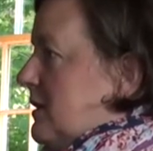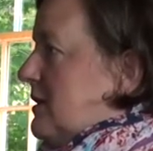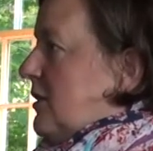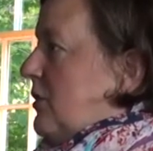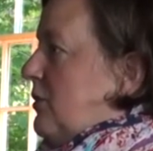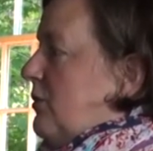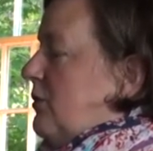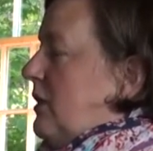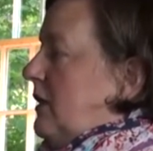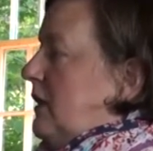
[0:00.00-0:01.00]

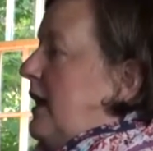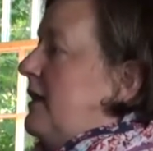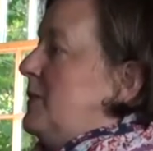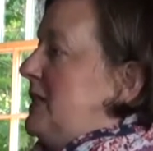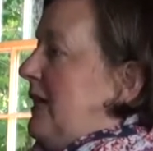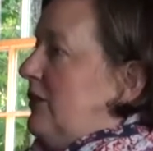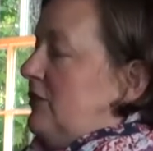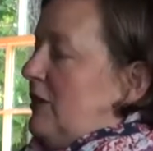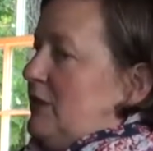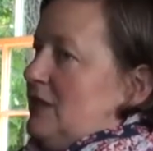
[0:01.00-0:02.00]
So a lot of the potato
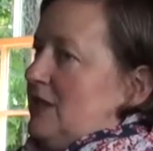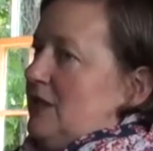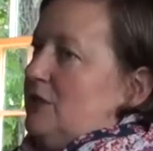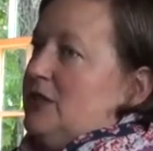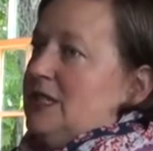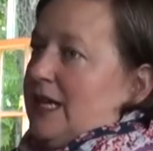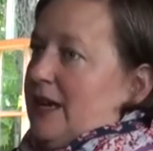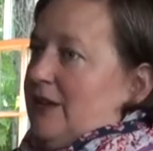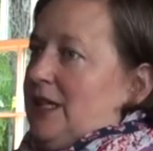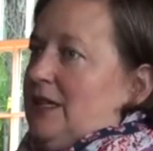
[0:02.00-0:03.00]
growers in Aroostook
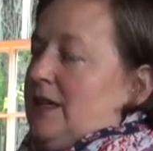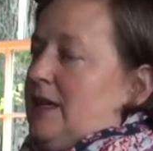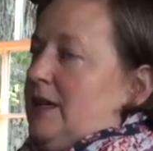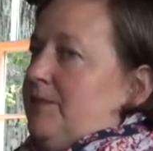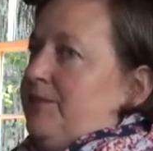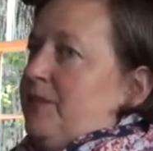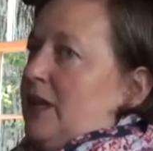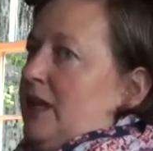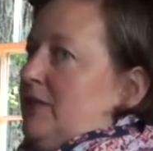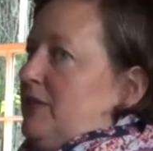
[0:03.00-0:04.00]
County um,
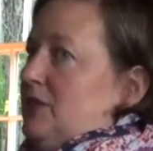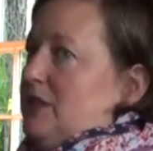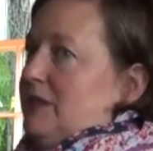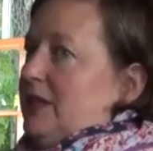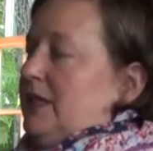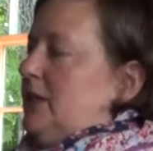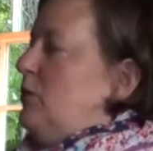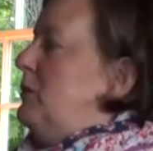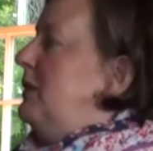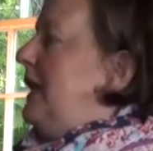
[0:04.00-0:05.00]
and folks around here
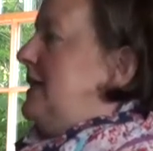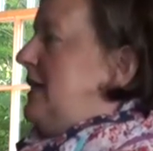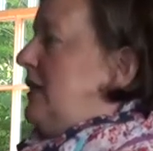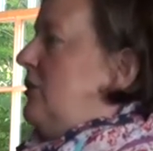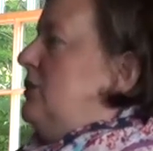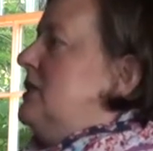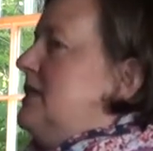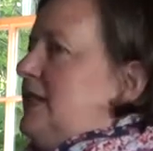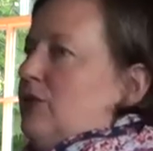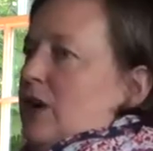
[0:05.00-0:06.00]
were planting
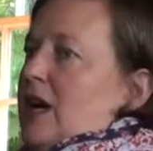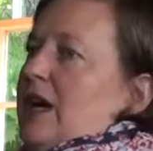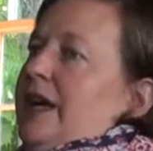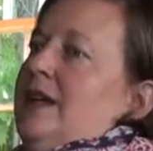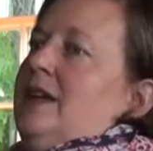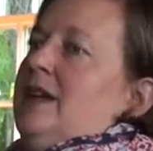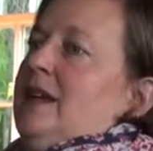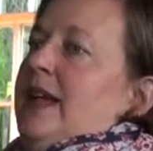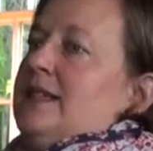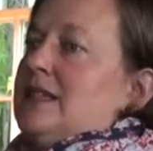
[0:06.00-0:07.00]
oats and rye
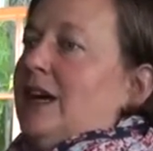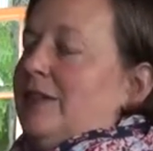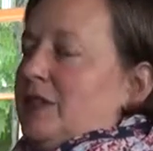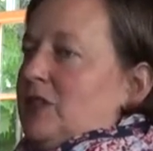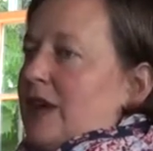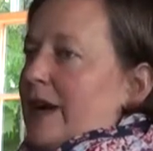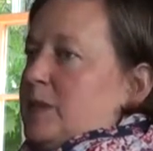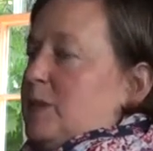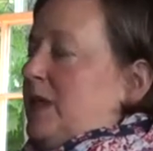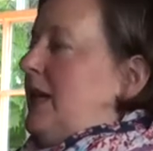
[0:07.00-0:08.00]
as cover
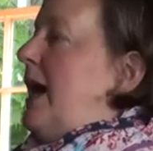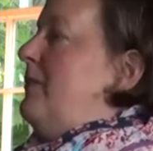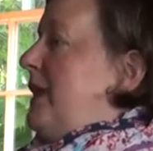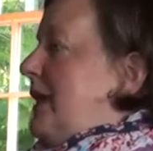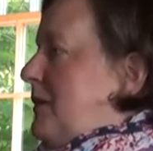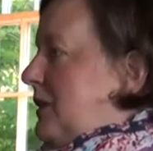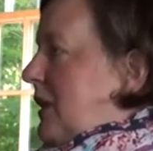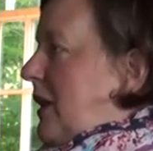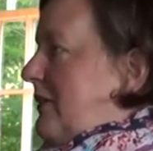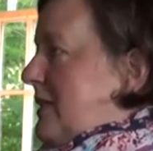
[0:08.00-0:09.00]
crops, but not being able
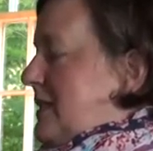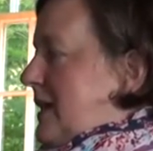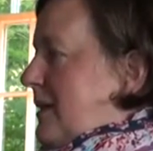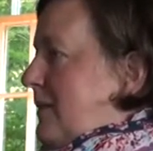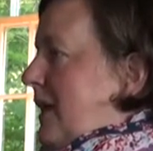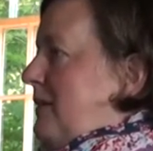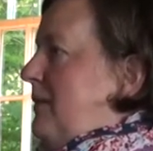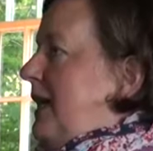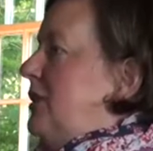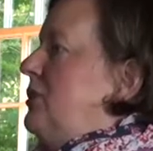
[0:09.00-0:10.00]
to harvest them
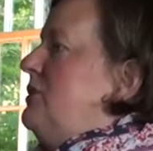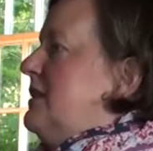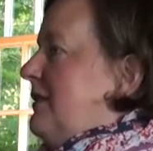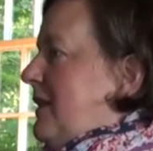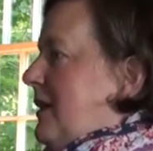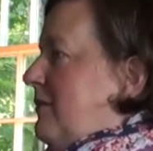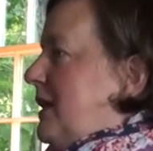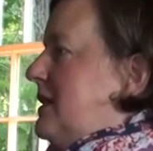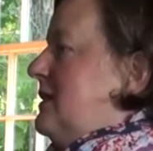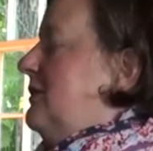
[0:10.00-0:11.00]
and make use of them
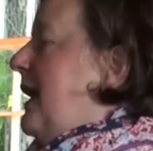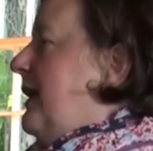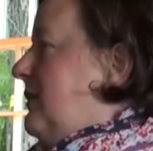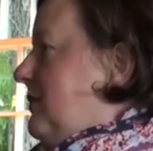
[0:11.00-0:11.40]
because of lack